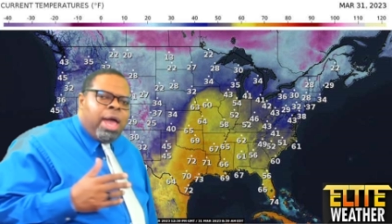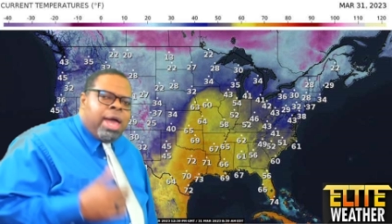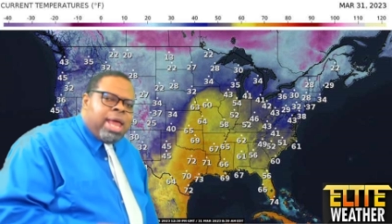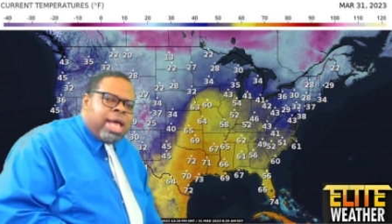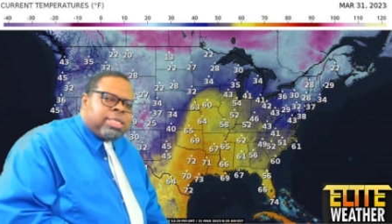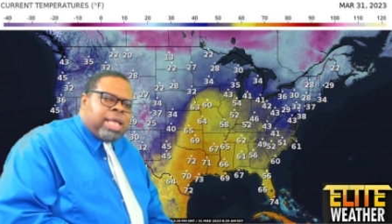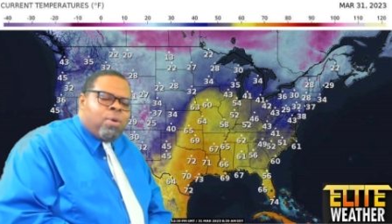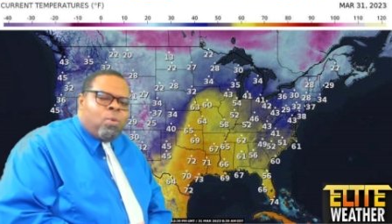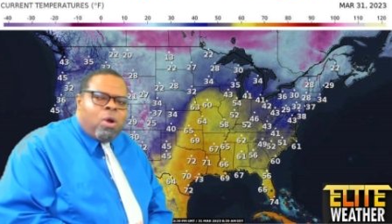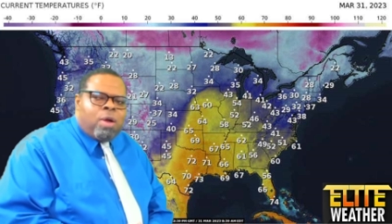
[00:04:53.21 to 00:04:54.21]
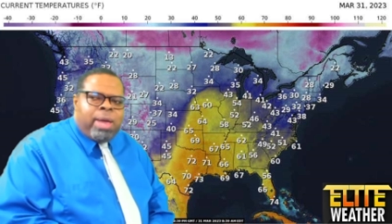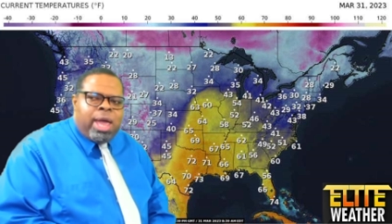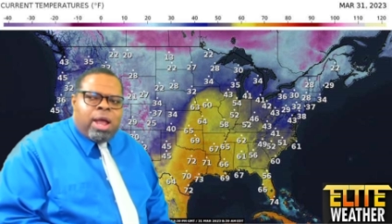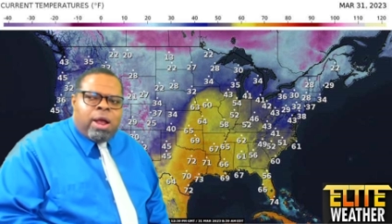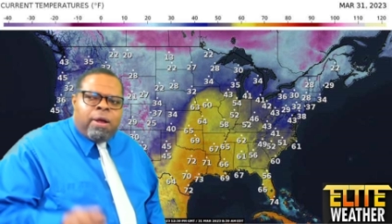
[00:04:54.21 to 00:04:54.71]
and that's that warm
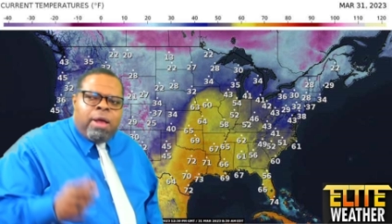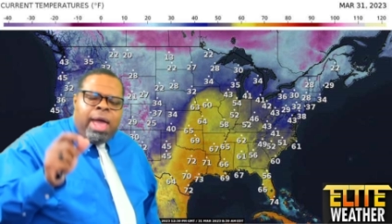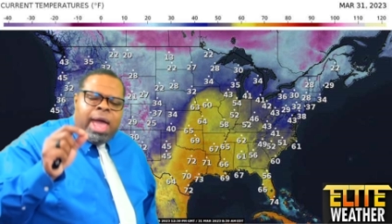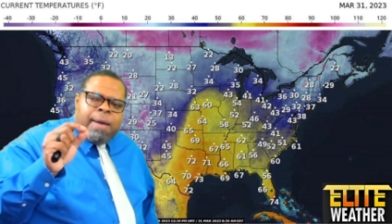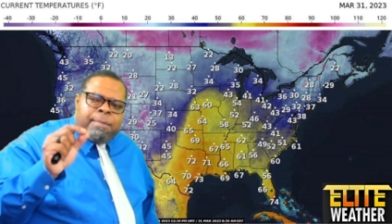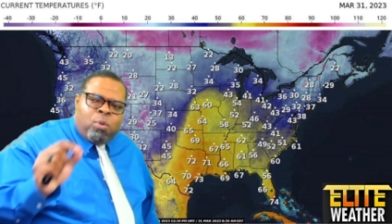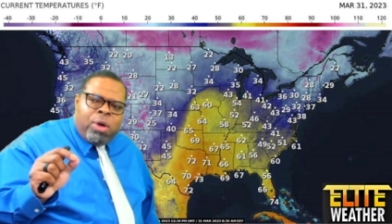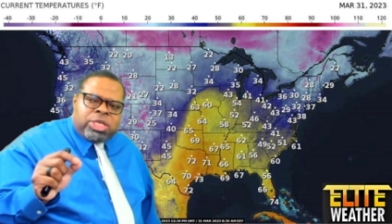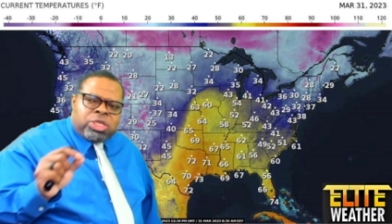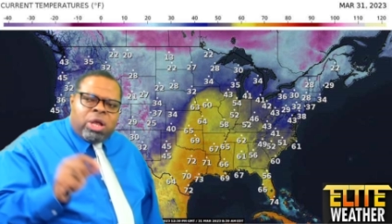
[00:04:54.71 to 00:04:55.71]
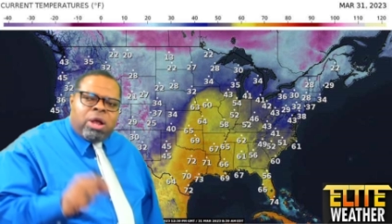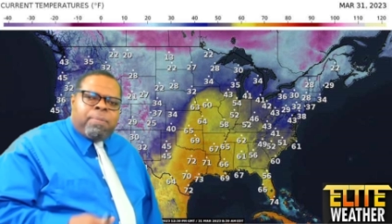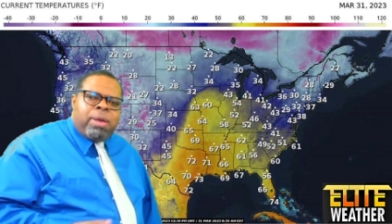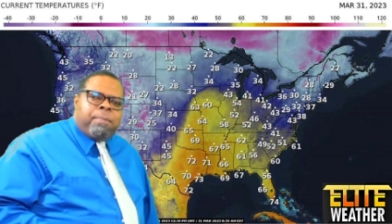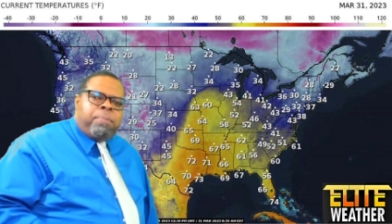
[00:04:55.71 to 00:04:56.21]
air and moist
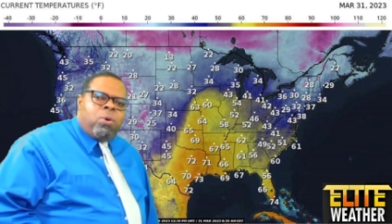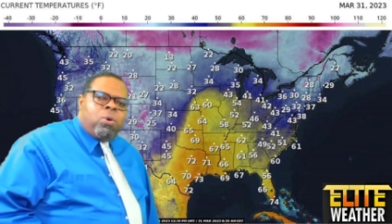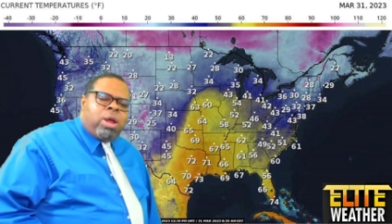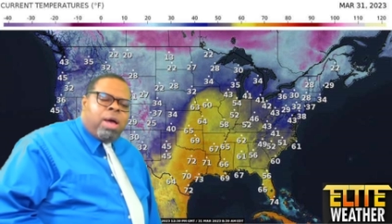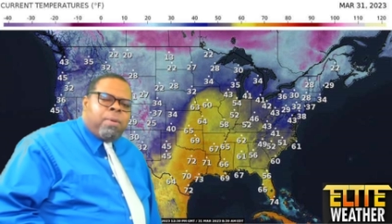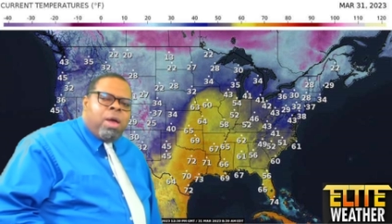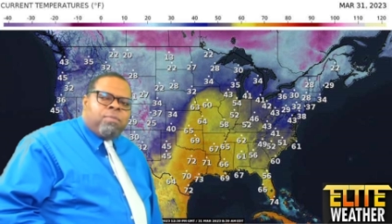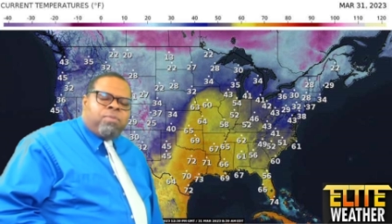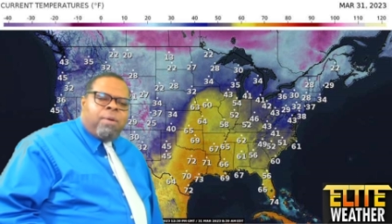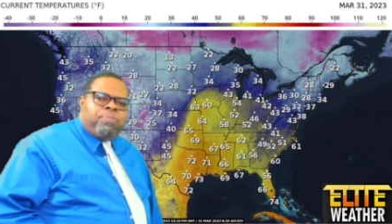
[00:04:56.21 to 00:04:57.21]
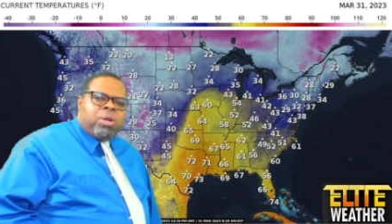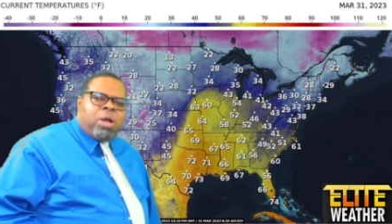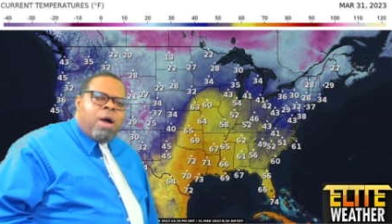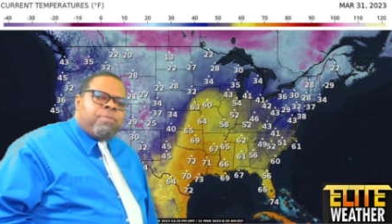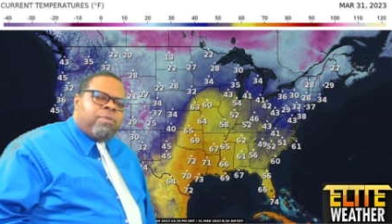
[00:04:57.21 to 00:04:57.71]
air being pulled up from the
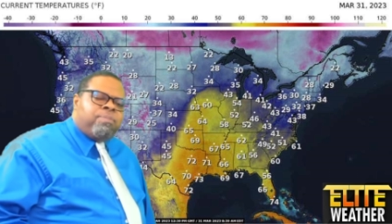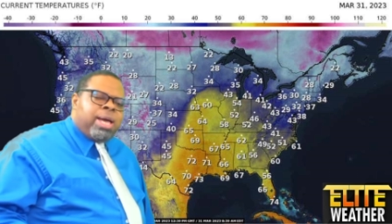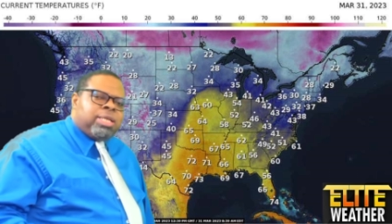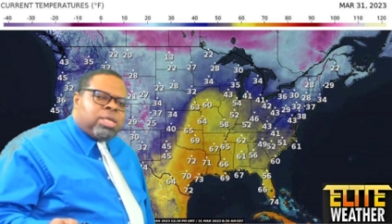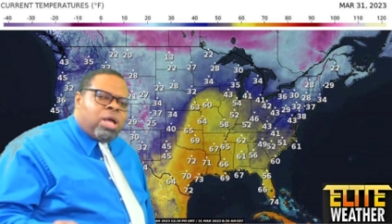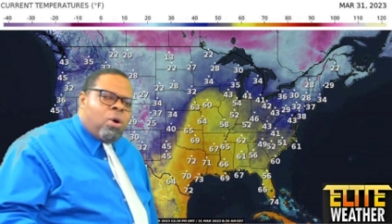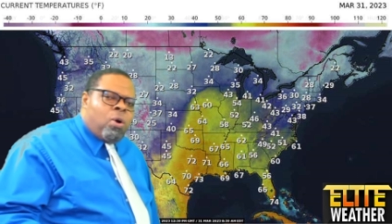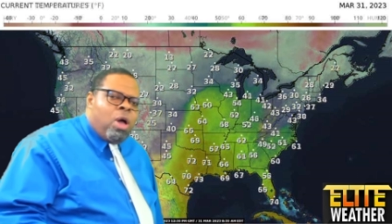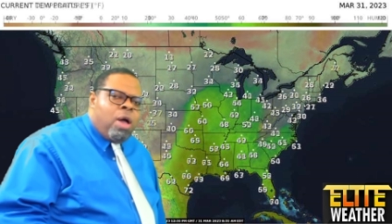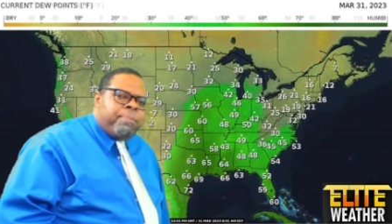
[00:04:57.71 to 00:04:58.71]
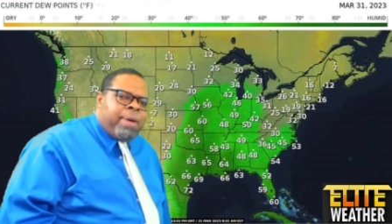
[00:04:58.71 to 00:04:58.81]
Gulf of Mexico